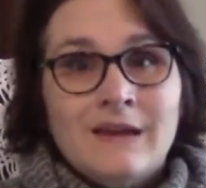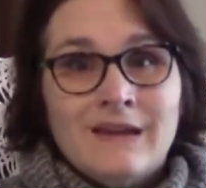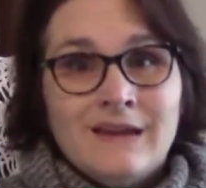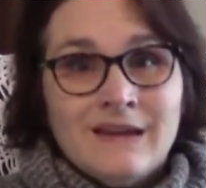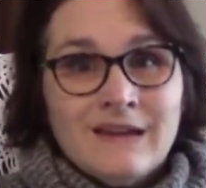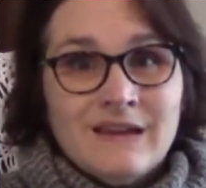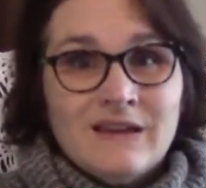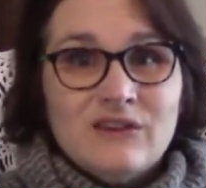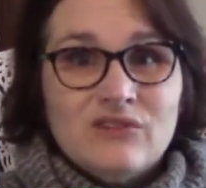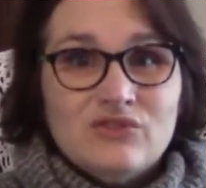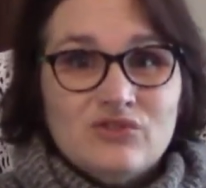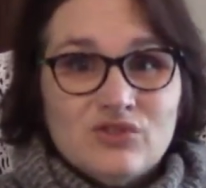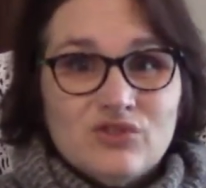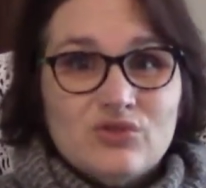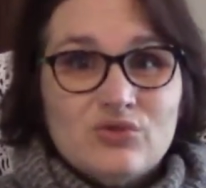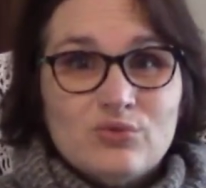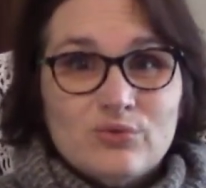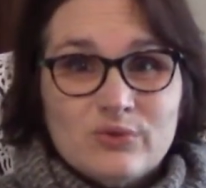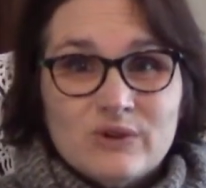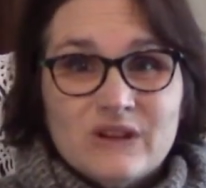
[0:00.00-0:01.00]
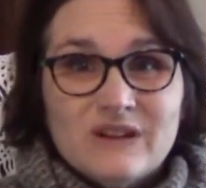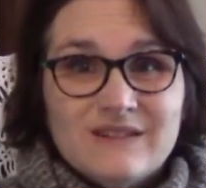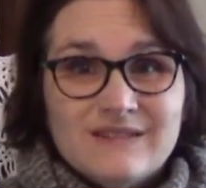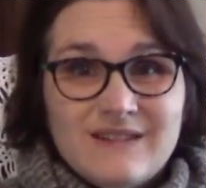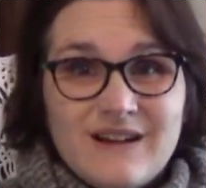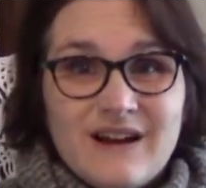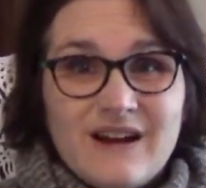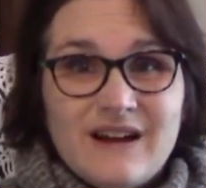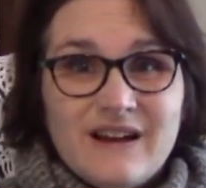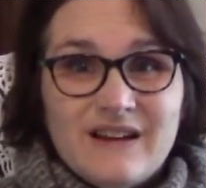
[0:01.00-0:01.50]
he had just
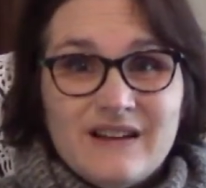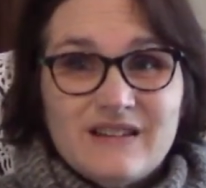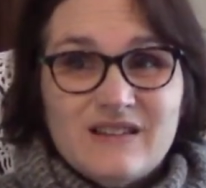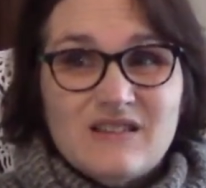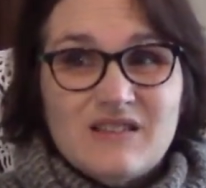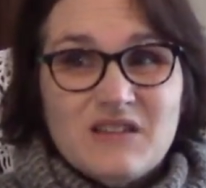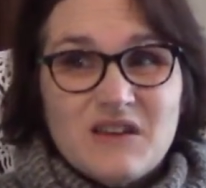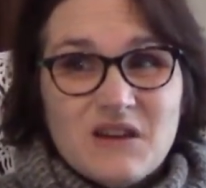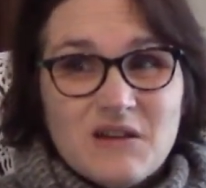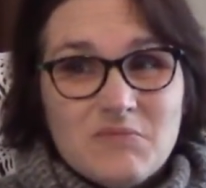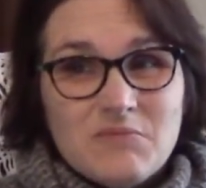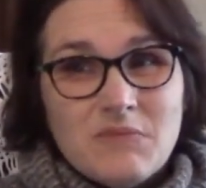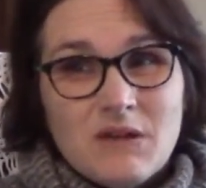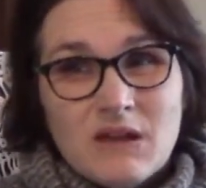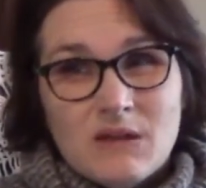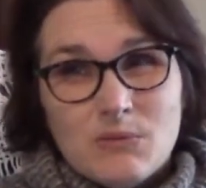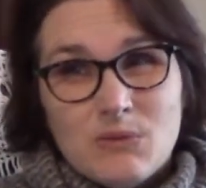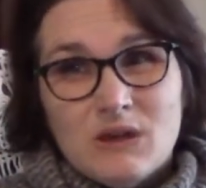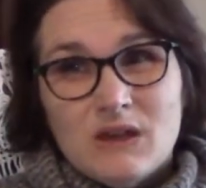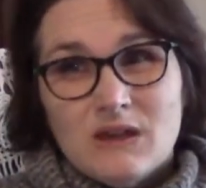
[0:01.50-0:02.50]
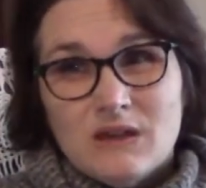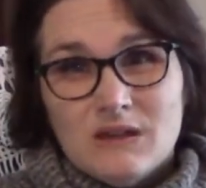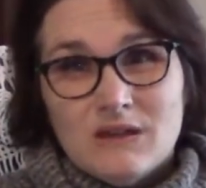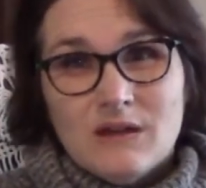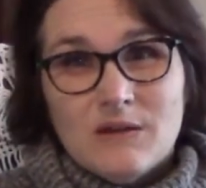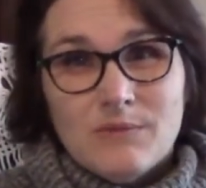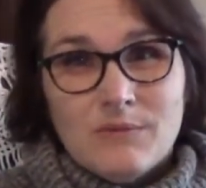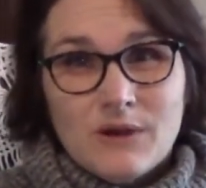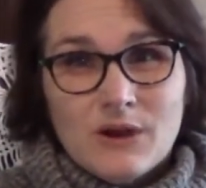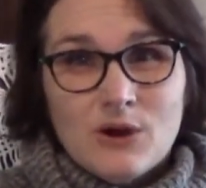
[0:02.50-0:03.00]
realized that maybe
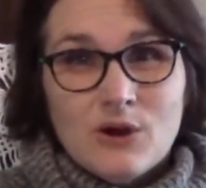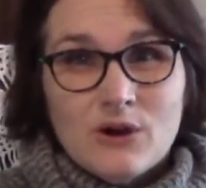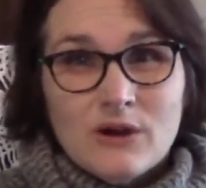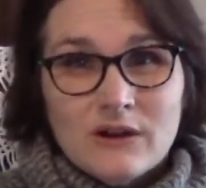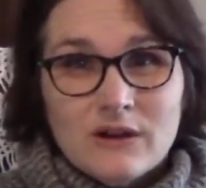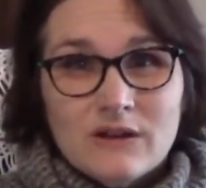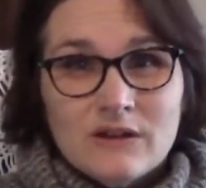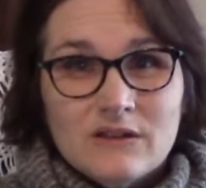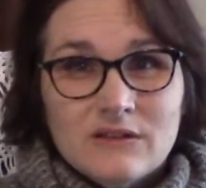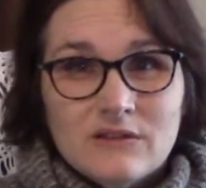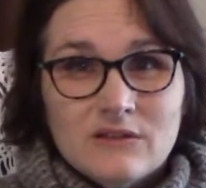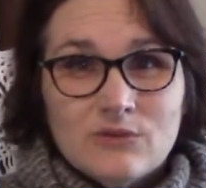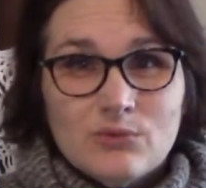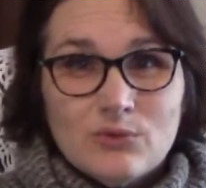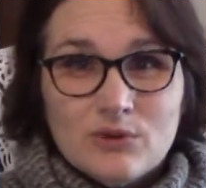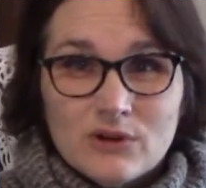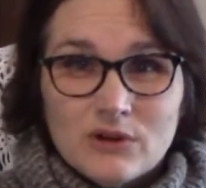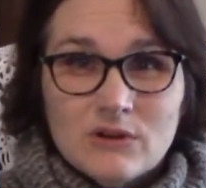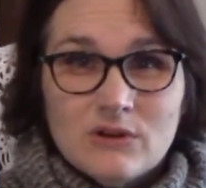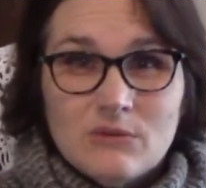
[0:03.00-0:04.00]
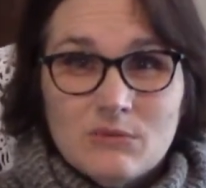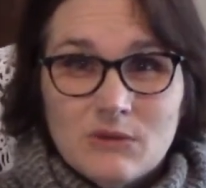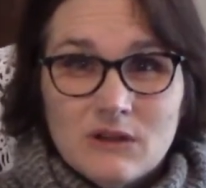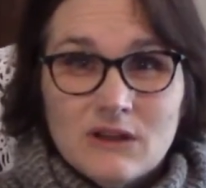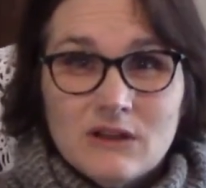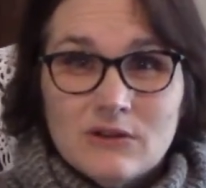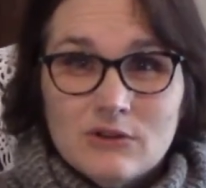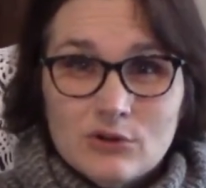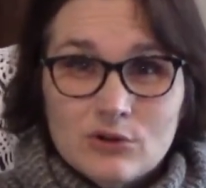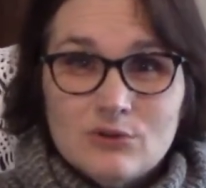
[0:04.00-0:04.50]
Americans were going to be a
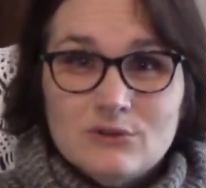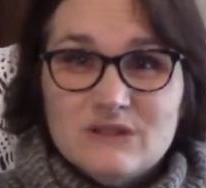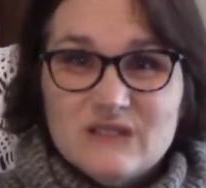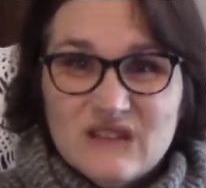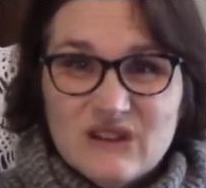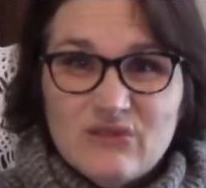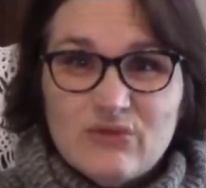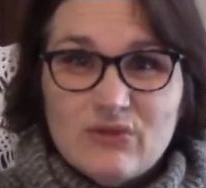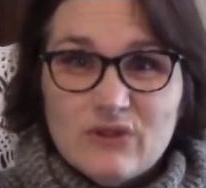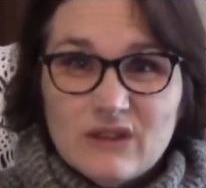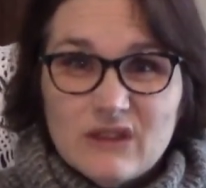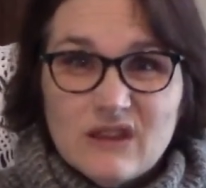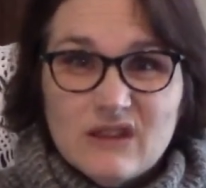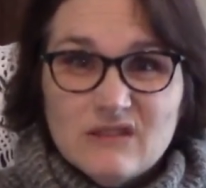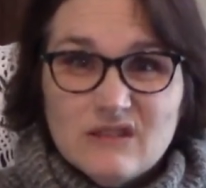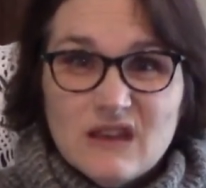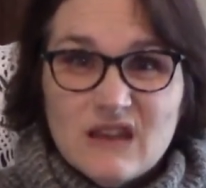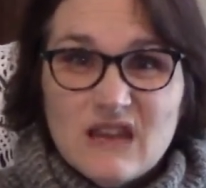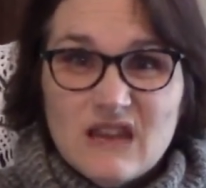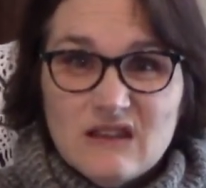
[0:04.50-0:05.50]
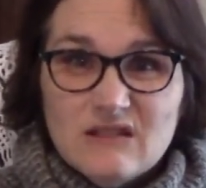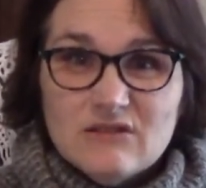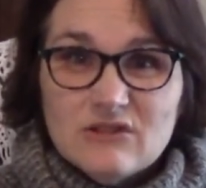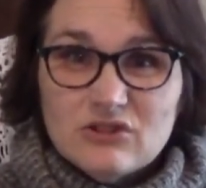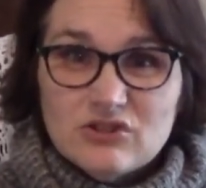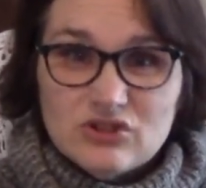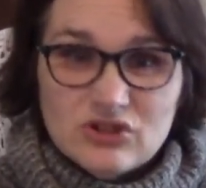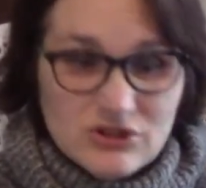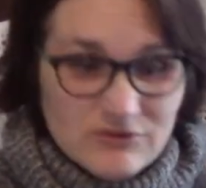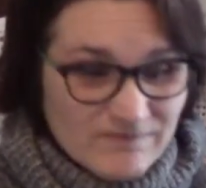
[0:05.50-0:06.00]
little different than the
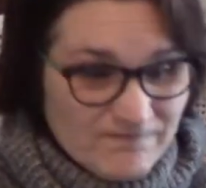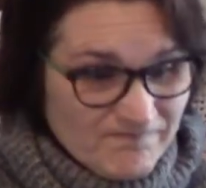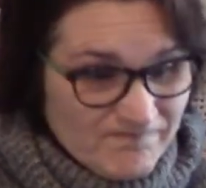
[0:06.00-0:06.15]
English.